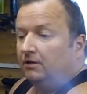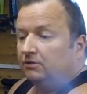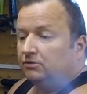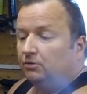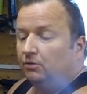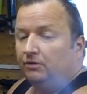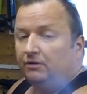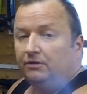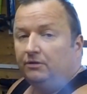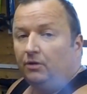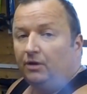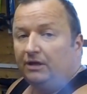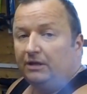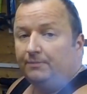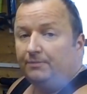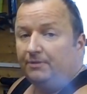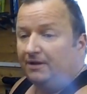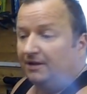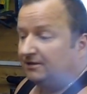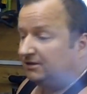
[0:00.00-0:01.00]
sort of the
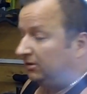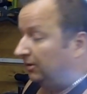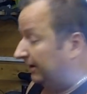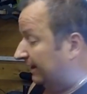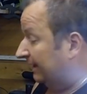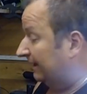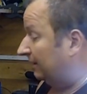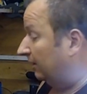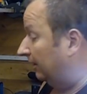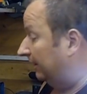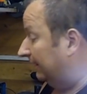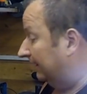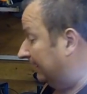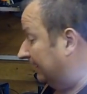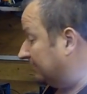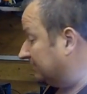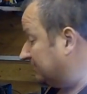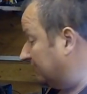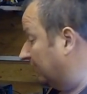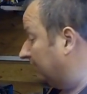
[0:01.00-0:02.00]
90 psi airline
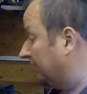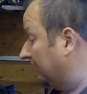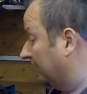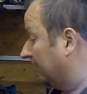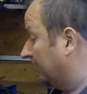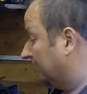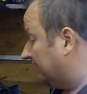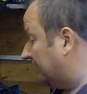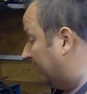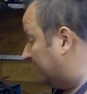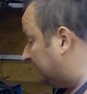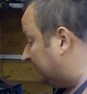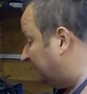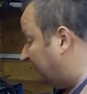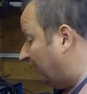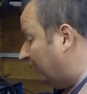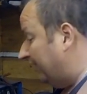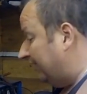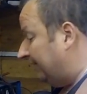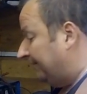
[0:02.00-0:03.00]
again, so that's
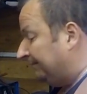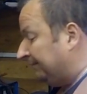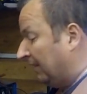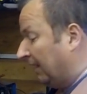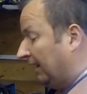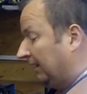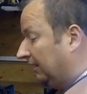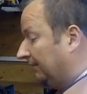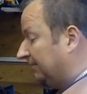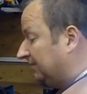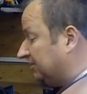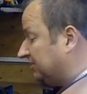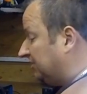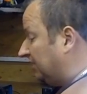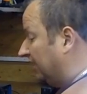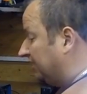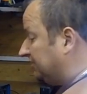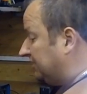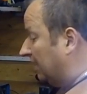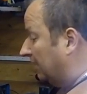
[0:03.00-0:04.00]
fine. And I'm at the
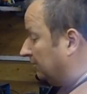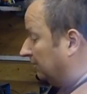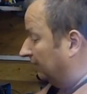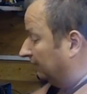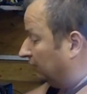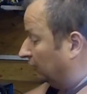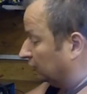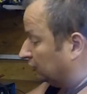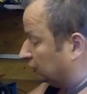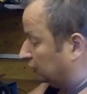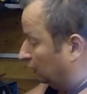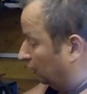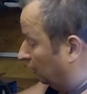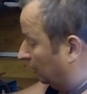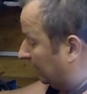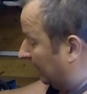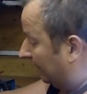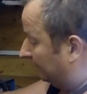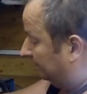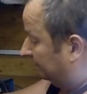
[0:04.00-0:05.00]
stage now where I've got to
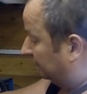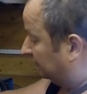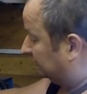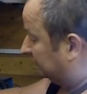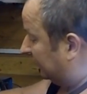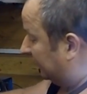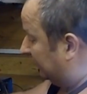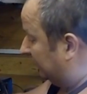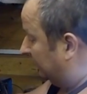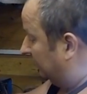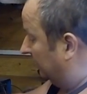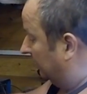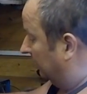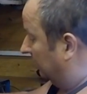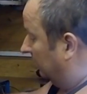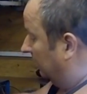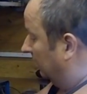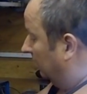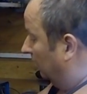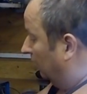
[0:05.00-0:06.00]
torque up the 10
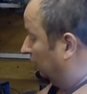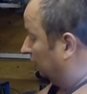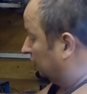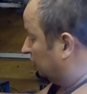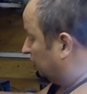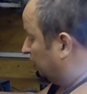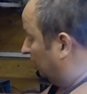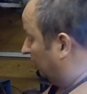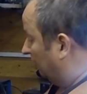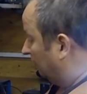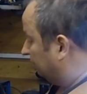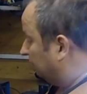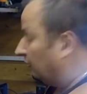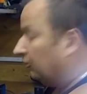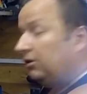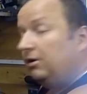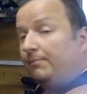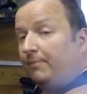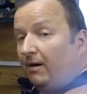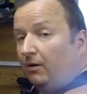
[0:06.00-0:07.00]
or the 12
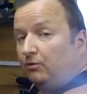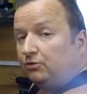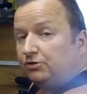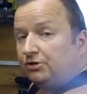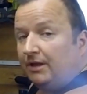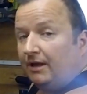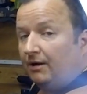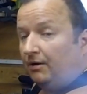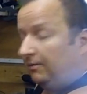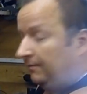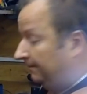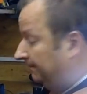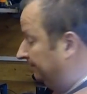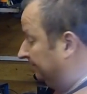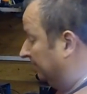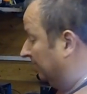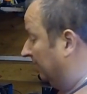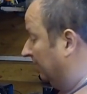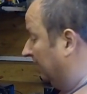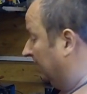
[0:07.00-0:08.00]
rocker bolts now
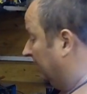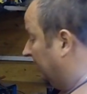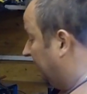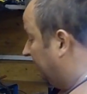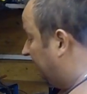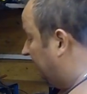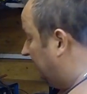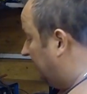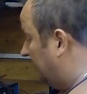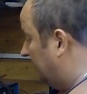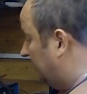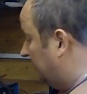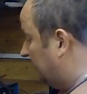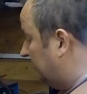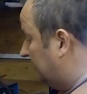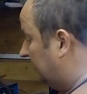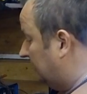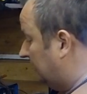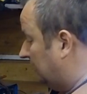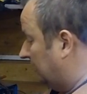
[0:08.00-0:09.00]
for
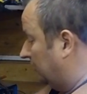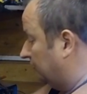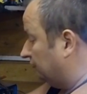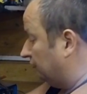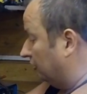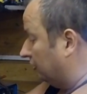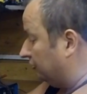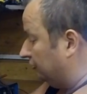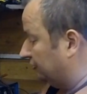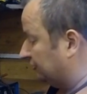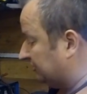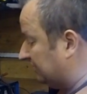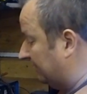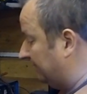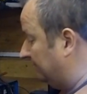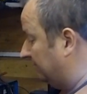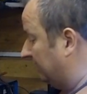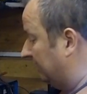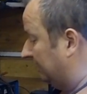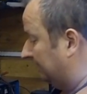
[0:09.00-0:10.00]
the rocker
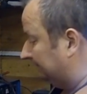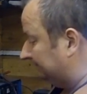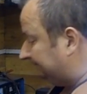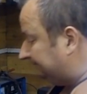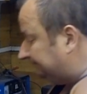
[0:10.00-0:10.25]
assembly.